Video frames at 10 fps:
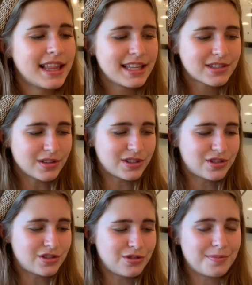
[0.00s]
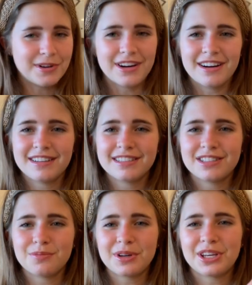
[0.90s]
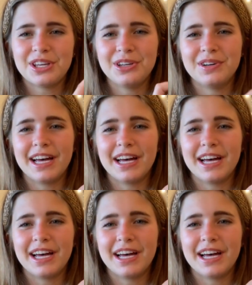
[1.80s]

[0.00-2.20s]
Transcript: This one's super, super cute